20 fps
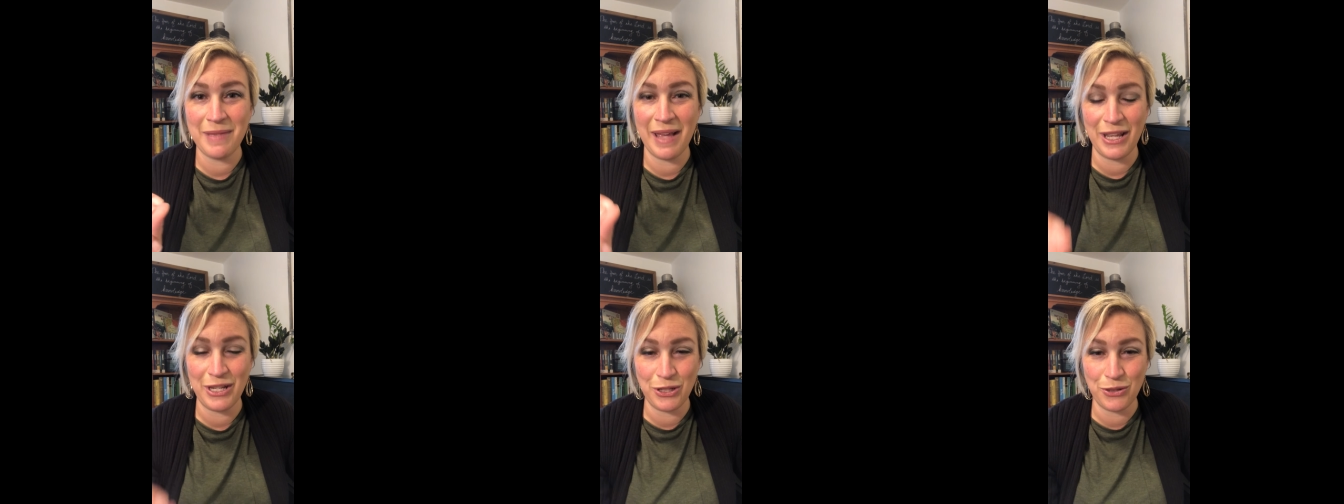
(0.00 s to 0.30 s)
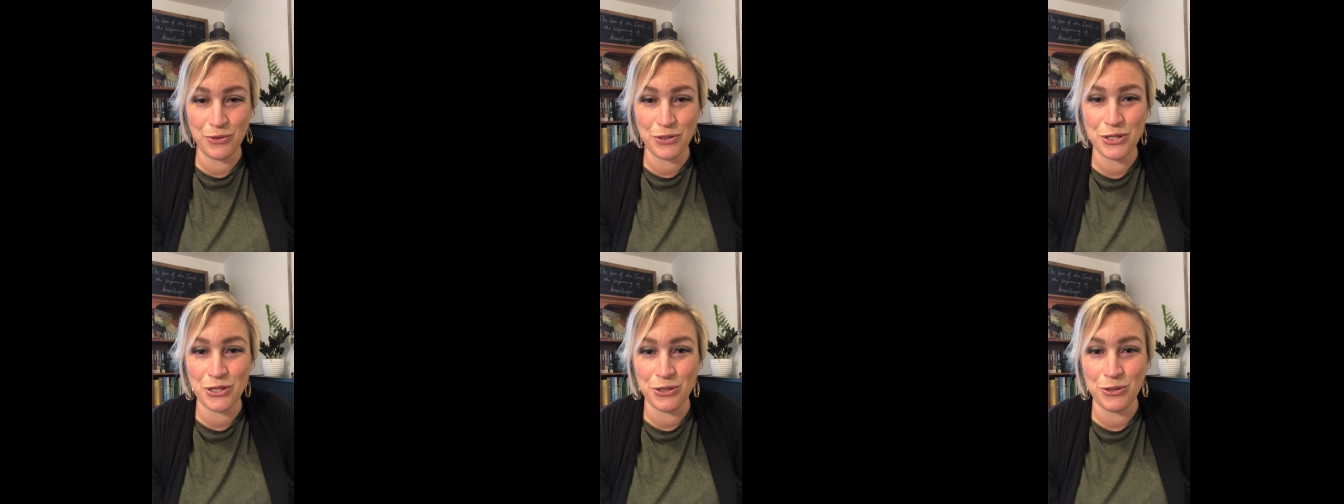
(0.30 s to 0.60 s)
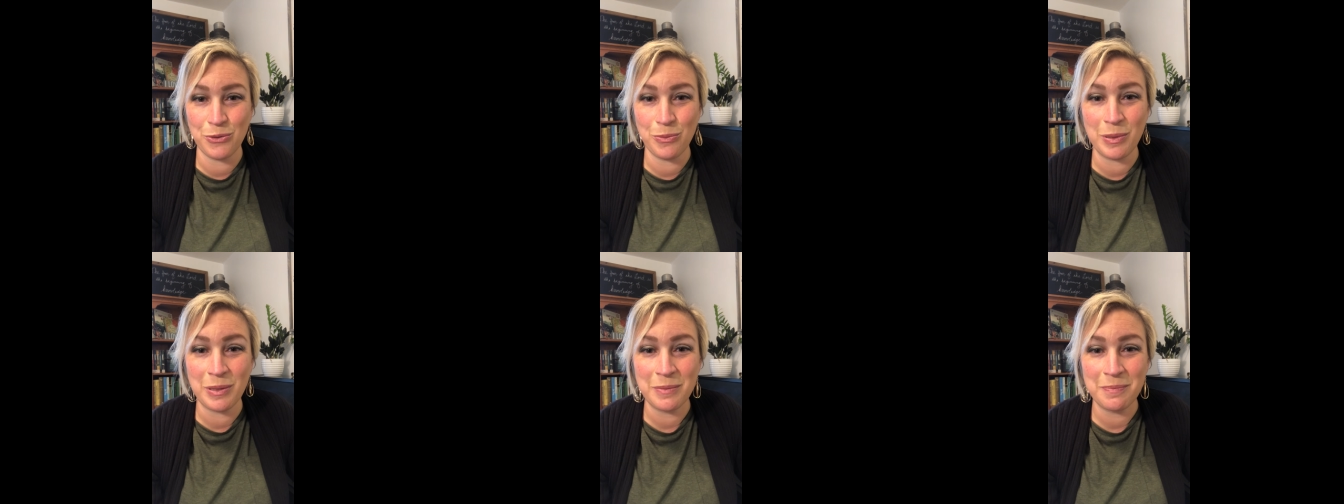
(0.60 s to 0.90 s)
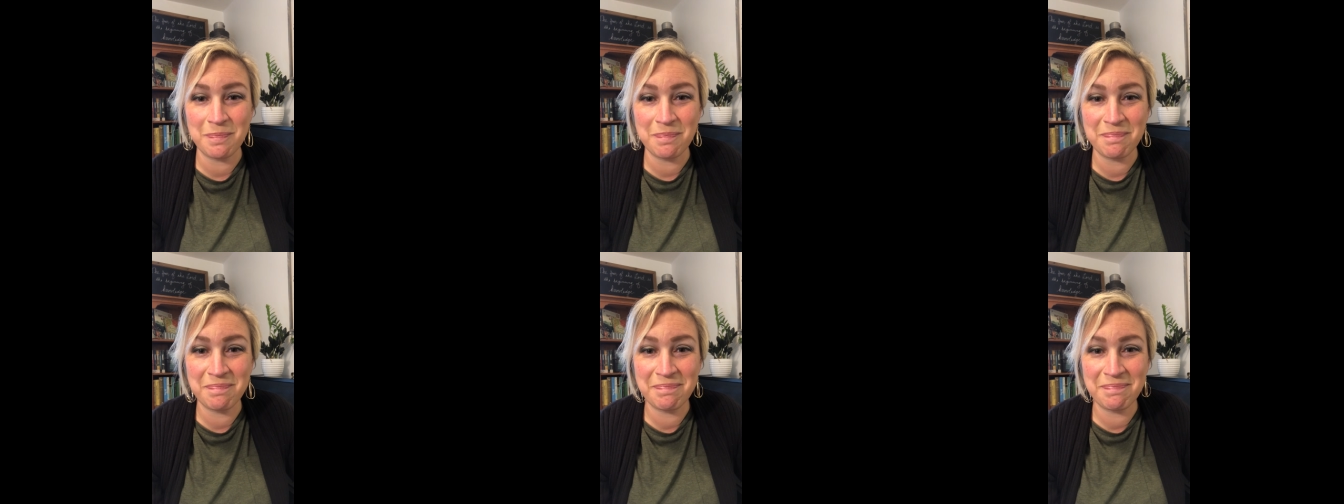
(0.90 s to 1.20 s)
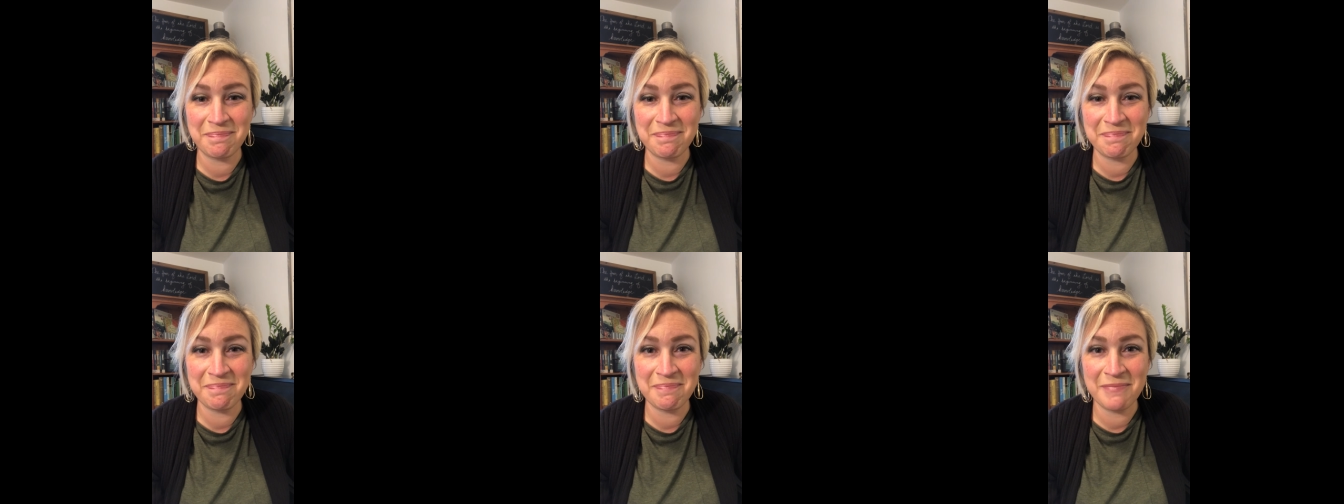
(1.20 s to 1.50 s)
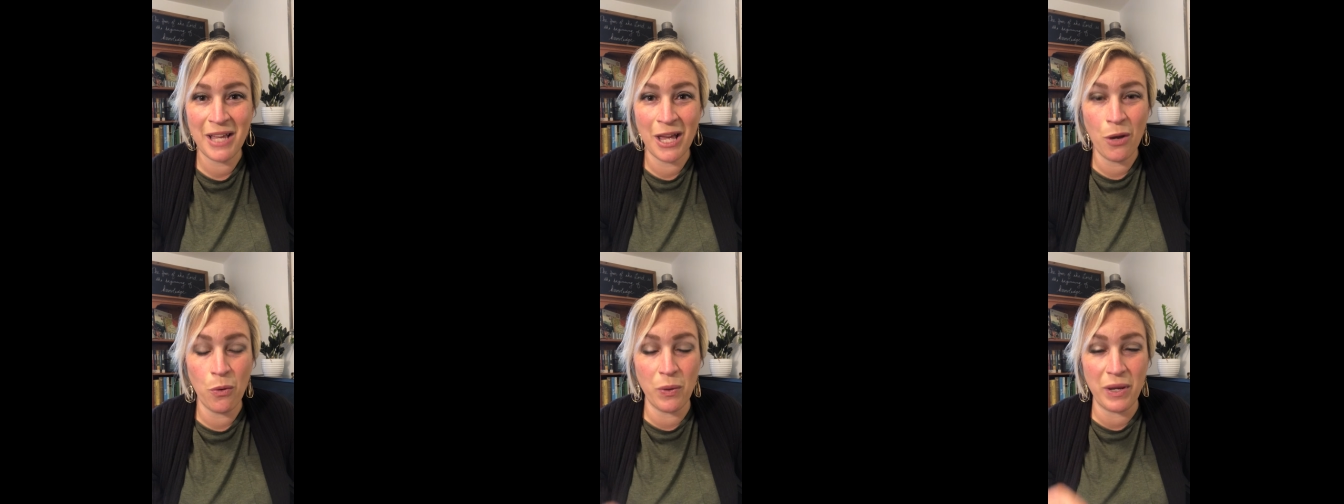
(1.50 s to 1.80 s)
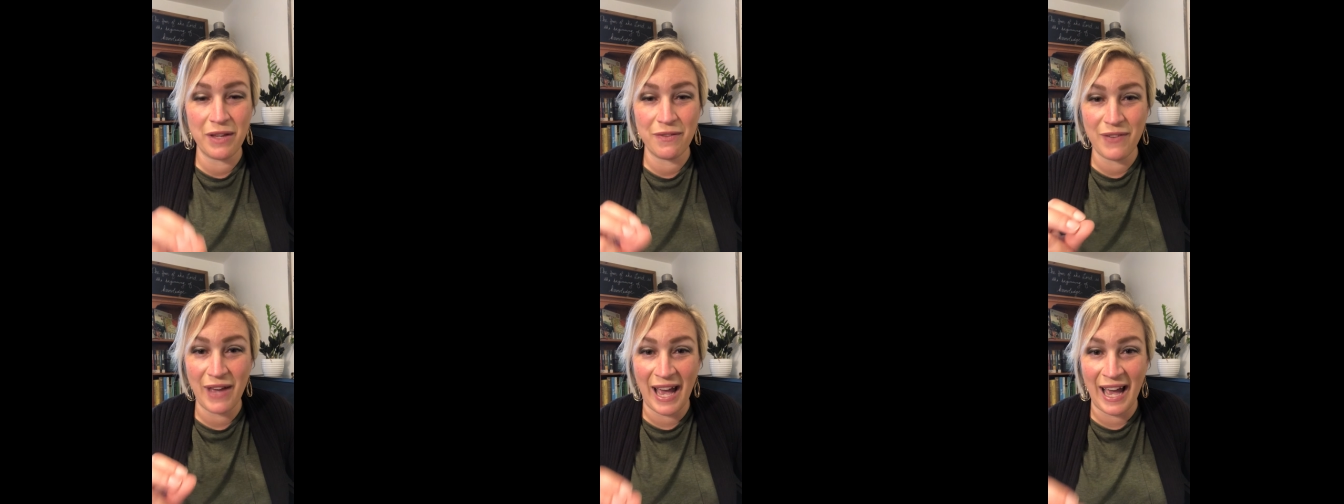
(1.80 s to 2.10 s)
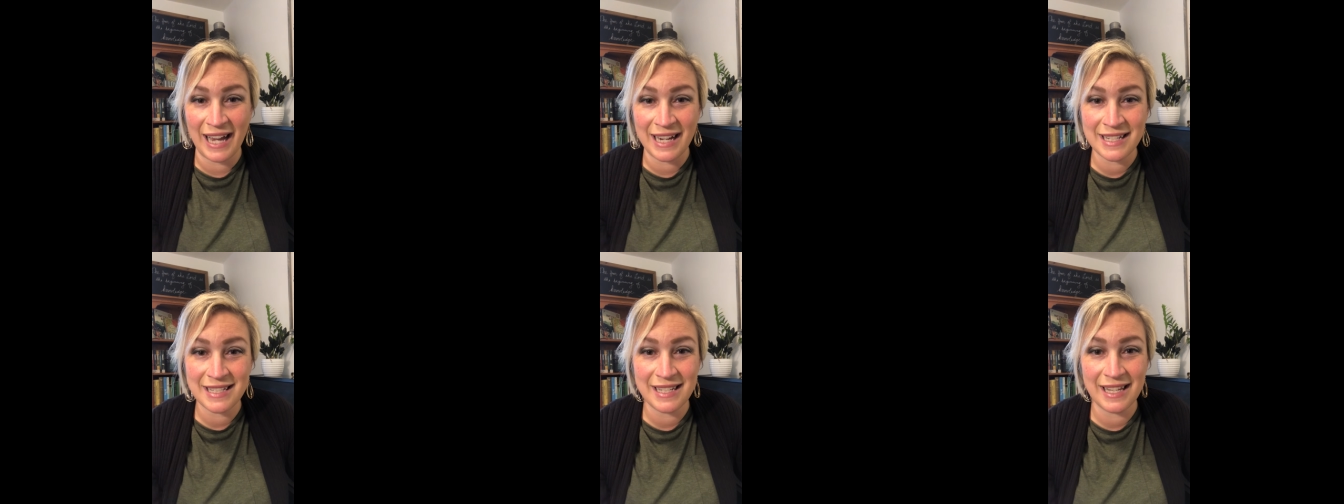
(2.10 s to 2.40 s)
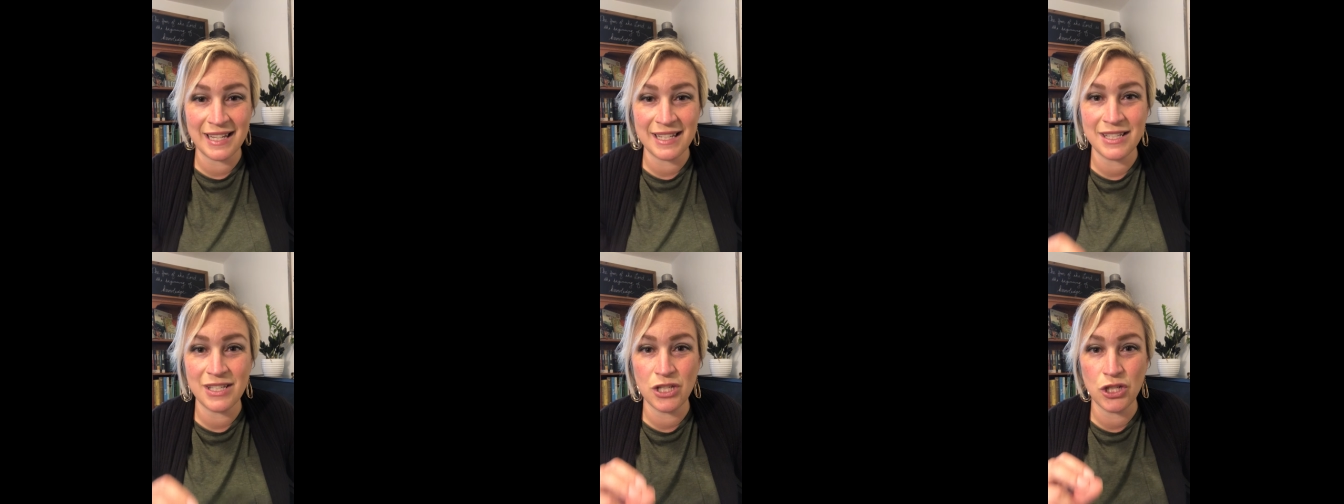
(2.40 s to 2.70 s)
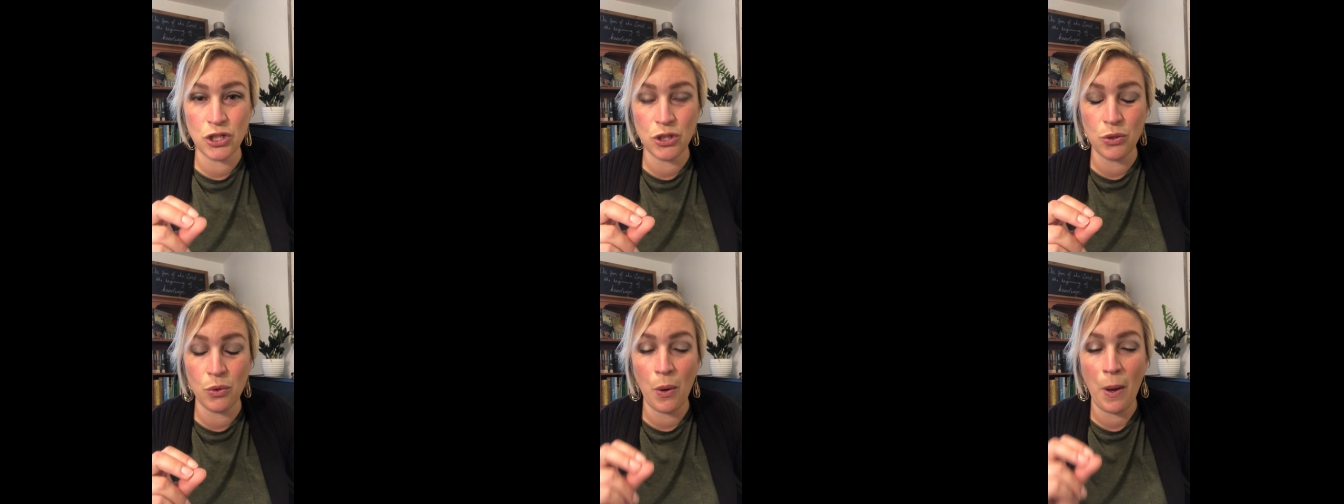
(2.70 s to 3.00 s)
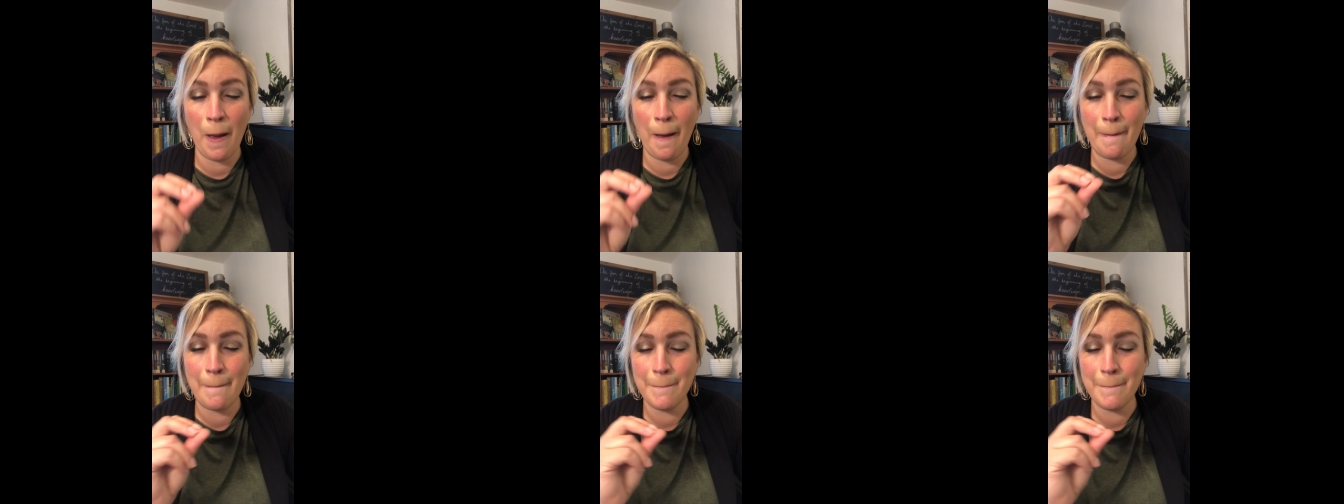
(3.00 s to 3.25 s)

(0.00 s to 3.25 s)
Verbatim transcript: and YouTube, we have access to